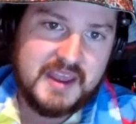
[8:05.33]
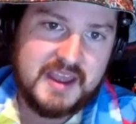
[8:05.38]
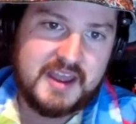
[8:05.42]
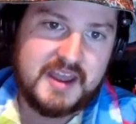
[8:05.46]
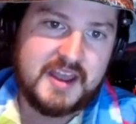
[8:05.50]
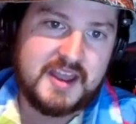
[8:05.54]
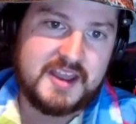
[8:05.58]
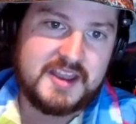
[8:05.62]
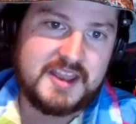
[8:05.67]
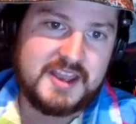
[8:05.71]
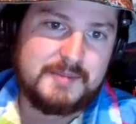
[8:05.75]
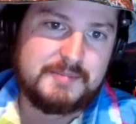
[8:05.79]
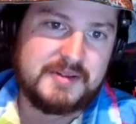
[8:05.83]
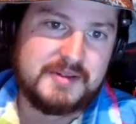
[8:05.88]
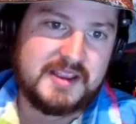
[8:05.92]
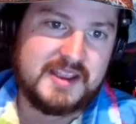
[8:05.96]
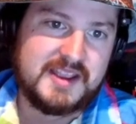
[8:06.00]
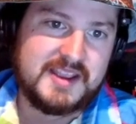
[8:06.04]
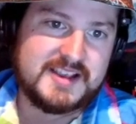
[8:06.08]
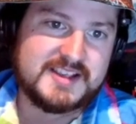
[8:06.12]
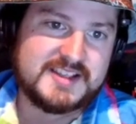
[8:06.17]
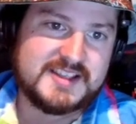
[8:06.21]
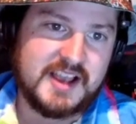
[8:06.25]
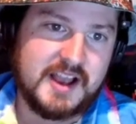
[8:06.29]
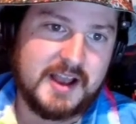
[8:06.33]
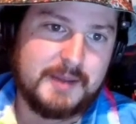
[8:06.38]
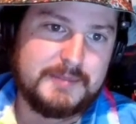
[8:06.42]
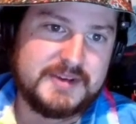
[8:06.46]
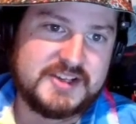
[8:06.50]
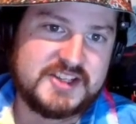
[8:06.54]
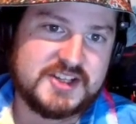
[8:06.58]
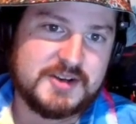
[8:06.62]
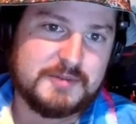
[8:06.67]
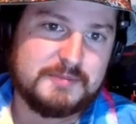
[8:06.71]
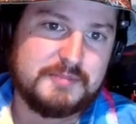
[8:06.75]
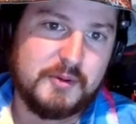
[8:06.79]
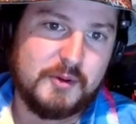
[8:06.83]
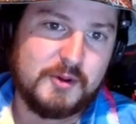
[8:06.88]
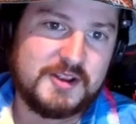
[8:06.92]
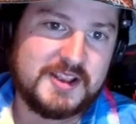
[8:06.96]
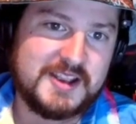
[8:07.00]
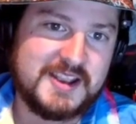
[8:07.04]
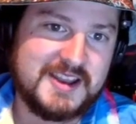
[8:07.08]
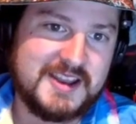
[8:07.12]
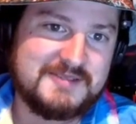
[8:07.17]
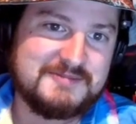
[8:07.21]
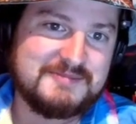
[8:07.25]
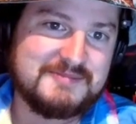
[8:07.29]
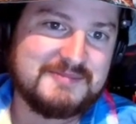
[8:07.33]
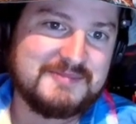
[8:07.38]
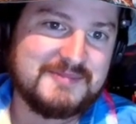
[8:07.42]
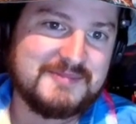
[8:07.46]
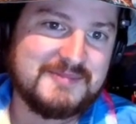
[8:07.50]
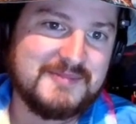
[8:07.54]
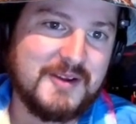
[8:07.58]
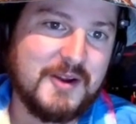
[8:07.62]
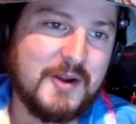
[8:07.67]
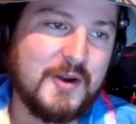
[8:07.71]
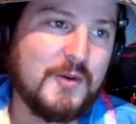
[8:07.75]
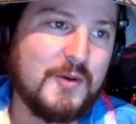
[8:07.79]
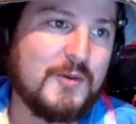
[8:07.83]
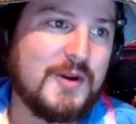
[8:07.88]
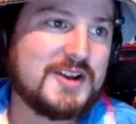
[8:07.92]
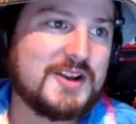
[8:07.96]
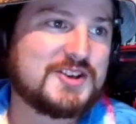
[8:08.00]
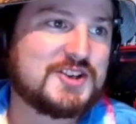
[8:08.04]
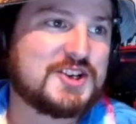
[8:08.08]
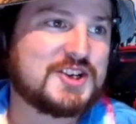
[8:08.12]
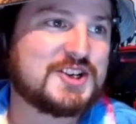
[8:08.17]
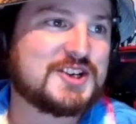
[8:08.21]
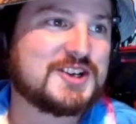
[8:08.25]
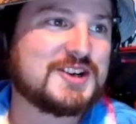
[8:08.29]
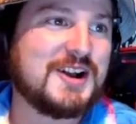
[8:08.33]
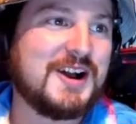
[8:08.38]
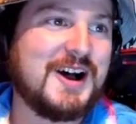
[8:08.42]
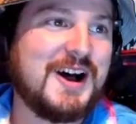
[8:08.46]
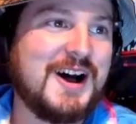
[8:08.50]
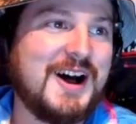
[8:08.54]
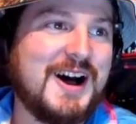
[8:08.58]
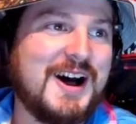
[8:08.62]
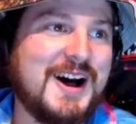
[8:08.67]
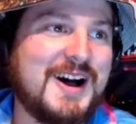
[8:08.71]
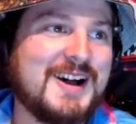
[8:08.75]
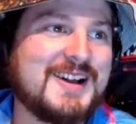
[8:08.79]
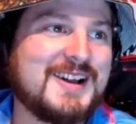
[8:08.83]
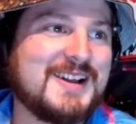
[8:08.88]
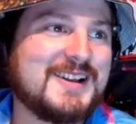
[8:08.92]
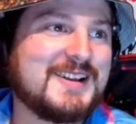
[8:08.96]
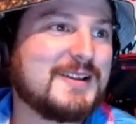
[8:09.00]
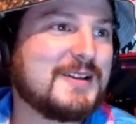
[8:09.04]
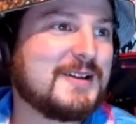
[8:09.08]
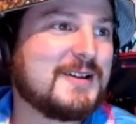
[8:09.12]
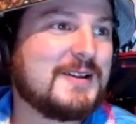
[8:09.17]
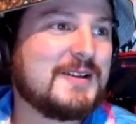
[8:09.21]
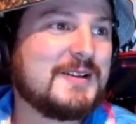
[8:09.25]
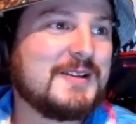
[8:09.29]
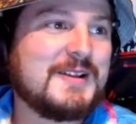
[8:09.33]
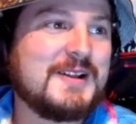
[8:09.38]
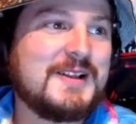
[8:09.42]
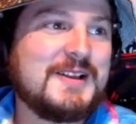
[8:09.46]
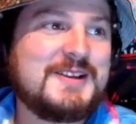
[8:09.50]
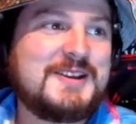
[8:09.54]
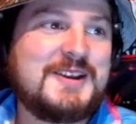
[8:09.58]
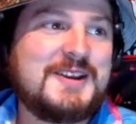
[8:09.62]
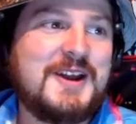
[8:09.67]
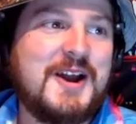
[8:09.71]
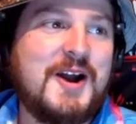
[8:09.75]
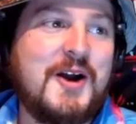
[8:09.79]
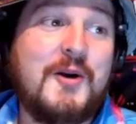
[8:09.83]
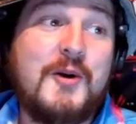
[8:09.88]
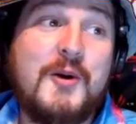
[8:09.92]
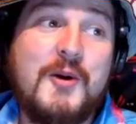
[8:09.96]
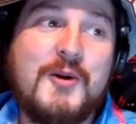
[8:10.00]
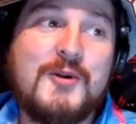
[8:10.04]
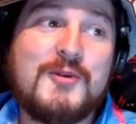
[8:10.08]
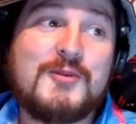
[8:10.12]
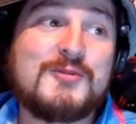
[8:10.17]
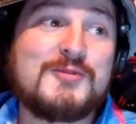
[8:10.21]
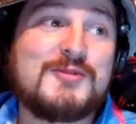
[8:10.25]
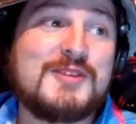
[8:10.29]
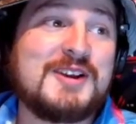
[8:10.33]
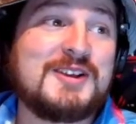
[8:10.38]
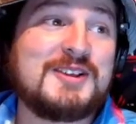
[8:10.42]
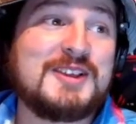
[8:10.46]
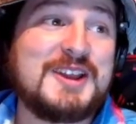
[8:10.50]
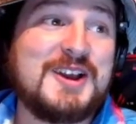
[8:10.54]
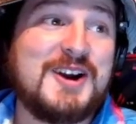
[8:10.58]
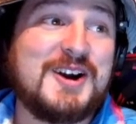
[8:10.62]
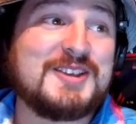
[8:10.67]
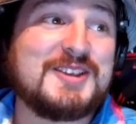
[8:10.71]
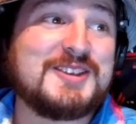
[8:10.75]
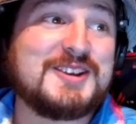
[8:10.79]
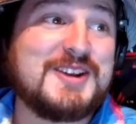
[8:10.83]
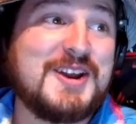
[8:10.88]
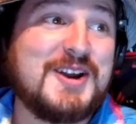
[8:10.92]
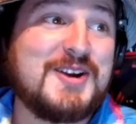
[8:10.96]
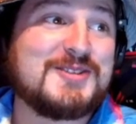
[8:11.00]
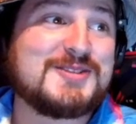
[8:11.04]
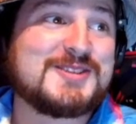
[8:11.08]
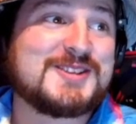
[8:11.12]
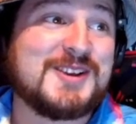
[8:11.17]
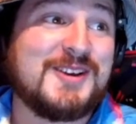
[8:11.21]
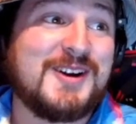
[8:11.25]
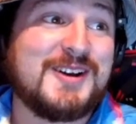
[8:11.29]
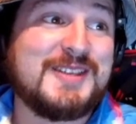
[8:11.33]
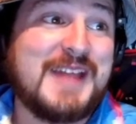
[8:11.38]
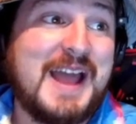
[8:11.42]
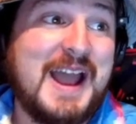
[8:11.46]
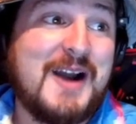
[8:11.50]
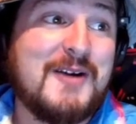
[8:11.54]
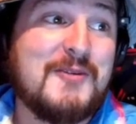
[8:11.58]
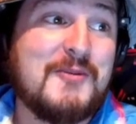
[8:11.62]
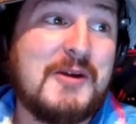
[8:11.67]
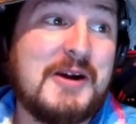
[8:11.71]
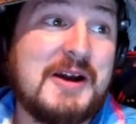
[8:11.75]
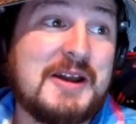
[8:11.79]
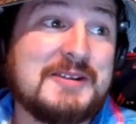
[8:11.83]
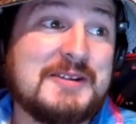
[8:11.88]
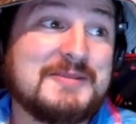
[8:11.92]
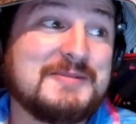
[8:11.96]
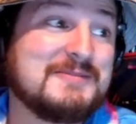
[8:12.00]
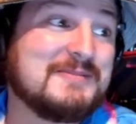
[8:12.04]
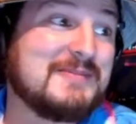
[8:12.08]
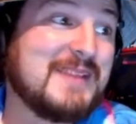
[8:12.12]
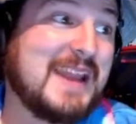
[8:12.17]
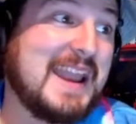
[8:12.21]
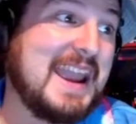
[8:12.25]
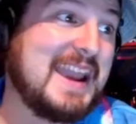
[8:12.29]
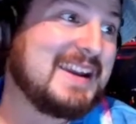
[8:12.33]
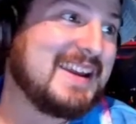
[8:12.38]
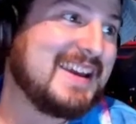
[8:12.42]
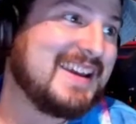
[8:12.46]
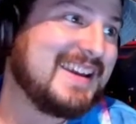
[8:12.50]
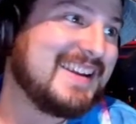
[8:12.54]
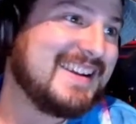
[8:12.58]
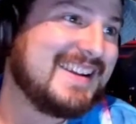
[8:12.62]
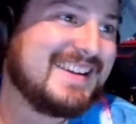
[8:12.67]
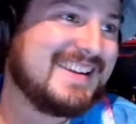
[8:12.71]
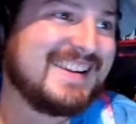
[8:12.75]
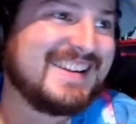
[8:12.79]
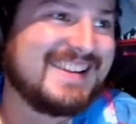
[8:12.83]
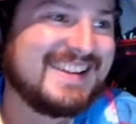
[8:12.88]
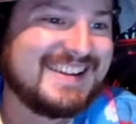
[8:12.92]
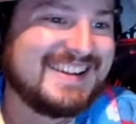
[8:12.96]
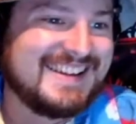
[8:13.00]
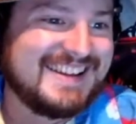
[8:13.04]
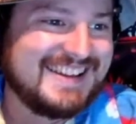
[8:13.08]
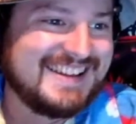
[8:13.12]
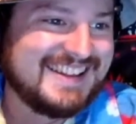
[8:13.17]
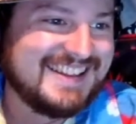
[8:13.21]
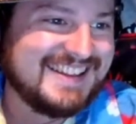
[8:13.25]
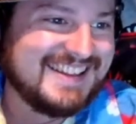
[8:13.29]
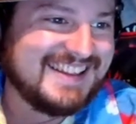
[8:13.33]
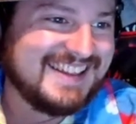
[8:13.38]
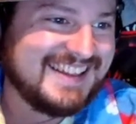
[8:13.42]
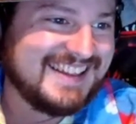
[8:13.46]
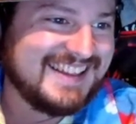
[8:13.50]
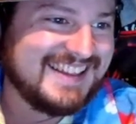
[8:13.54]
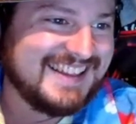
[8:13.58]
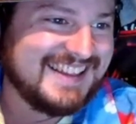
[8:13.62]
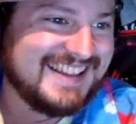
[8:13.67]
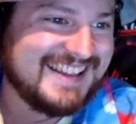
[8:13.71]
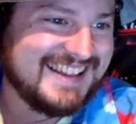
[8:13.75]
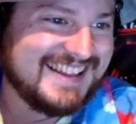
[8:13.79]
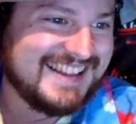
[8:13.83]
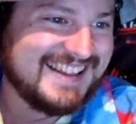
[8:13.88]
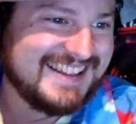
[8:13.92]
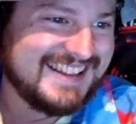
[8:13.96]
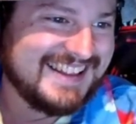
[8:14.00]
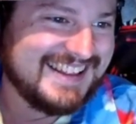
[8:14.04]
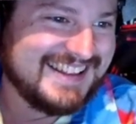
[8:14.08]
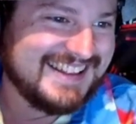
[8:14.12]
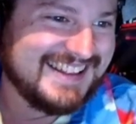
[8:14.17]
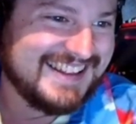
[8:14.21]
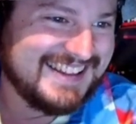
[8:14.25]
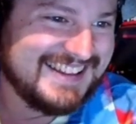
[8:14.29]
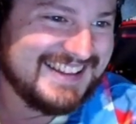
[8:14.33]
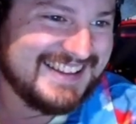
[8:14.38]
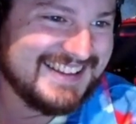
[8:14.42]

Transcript: Uh, he plays uh, Mister Bullion, which, uh, you know, really on the nose on that one, ain't it? A little bit.